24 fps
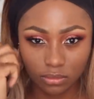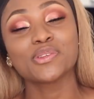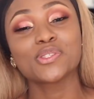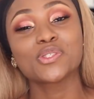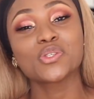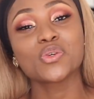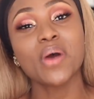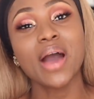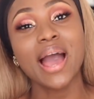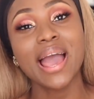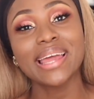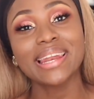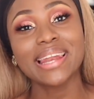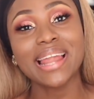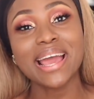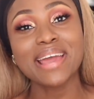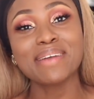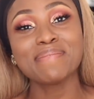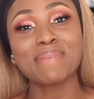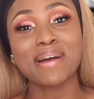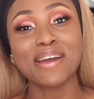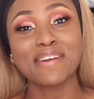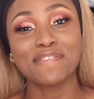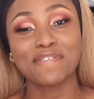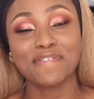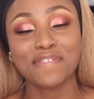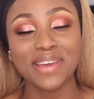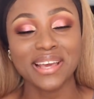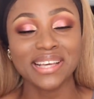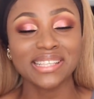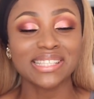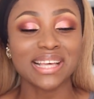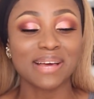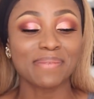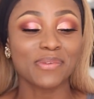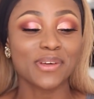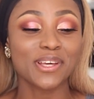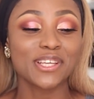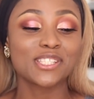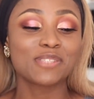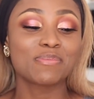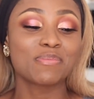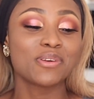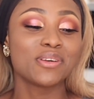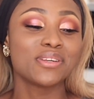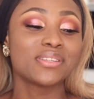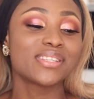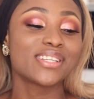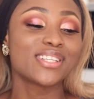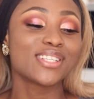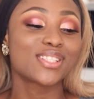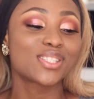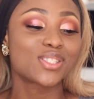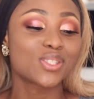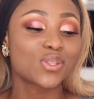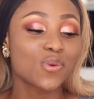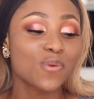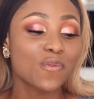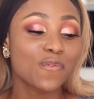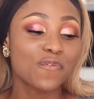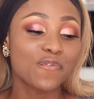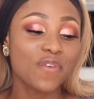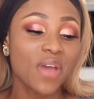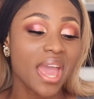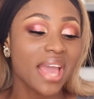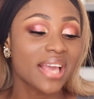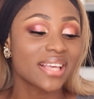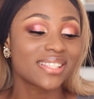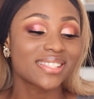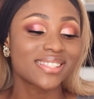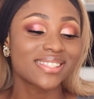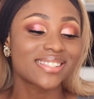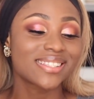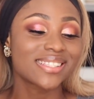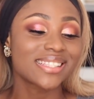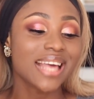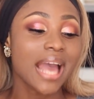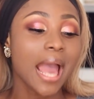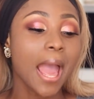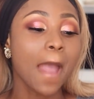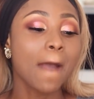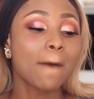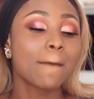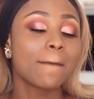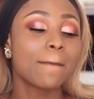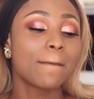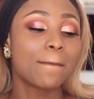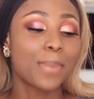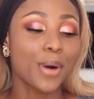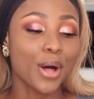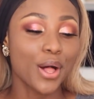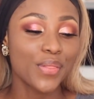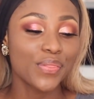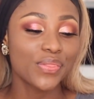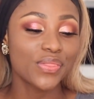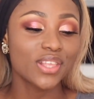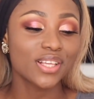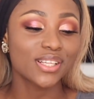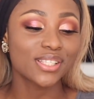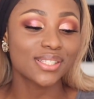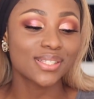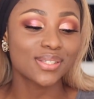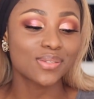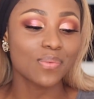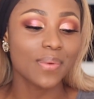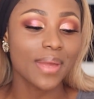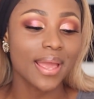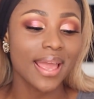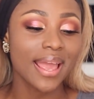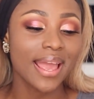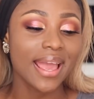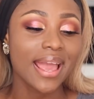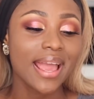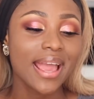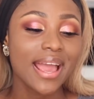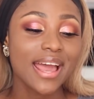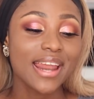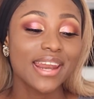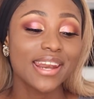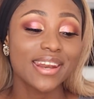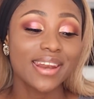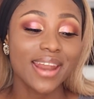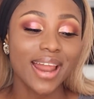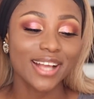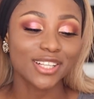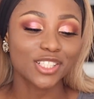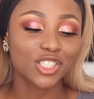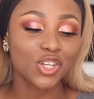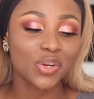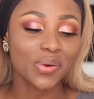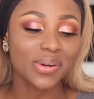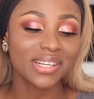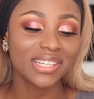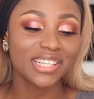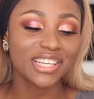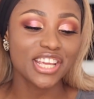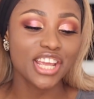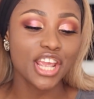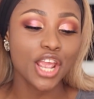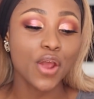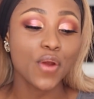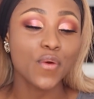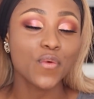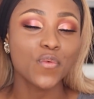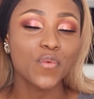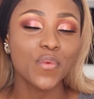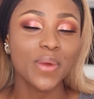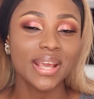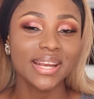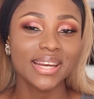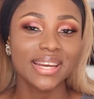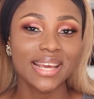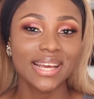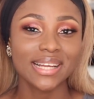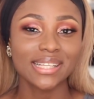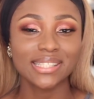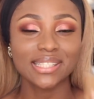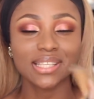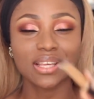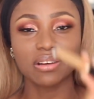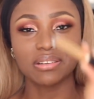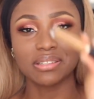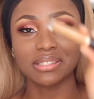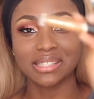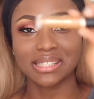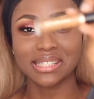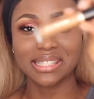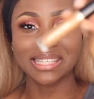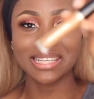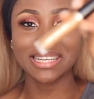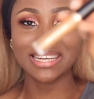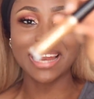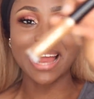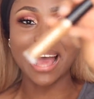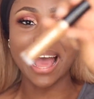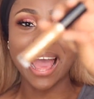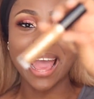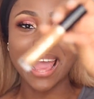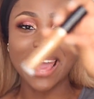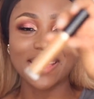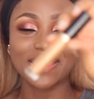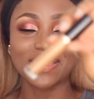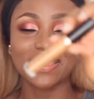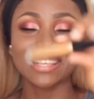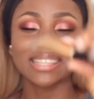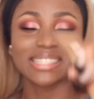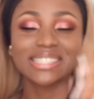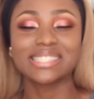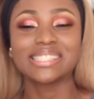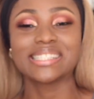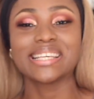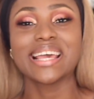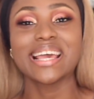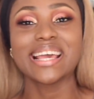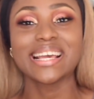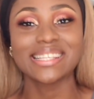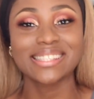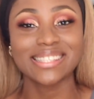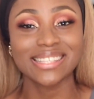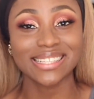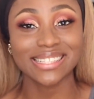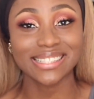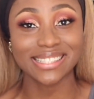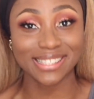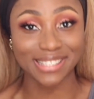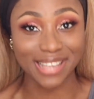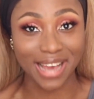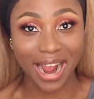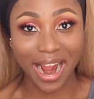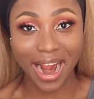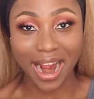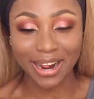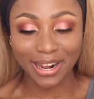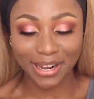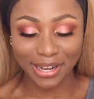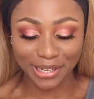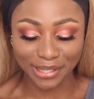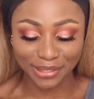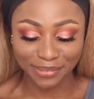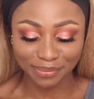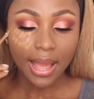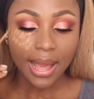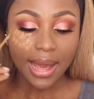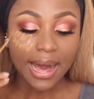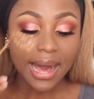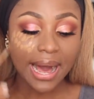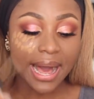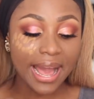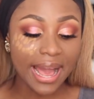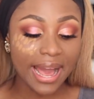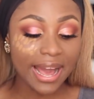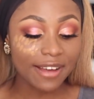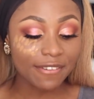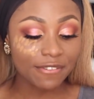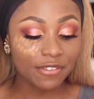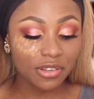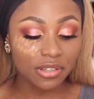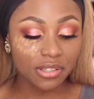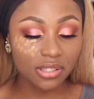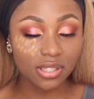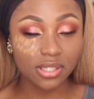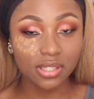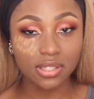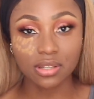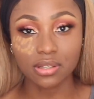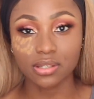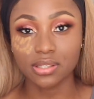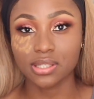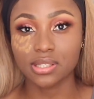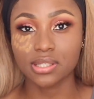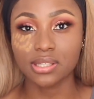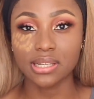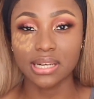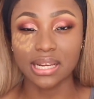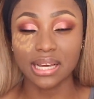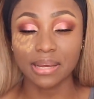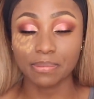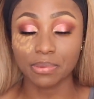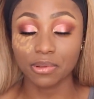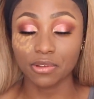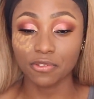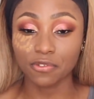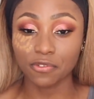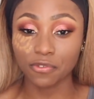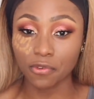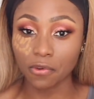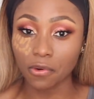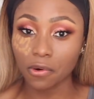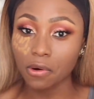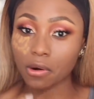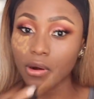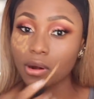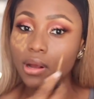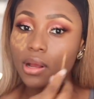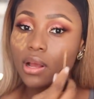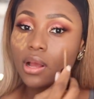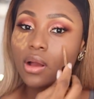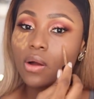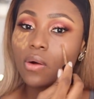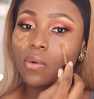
To highlight my face, I'm going to be using Too Faced Born This Way Naturally Radiant Concealer in the shade Dark. I have used this concealer before.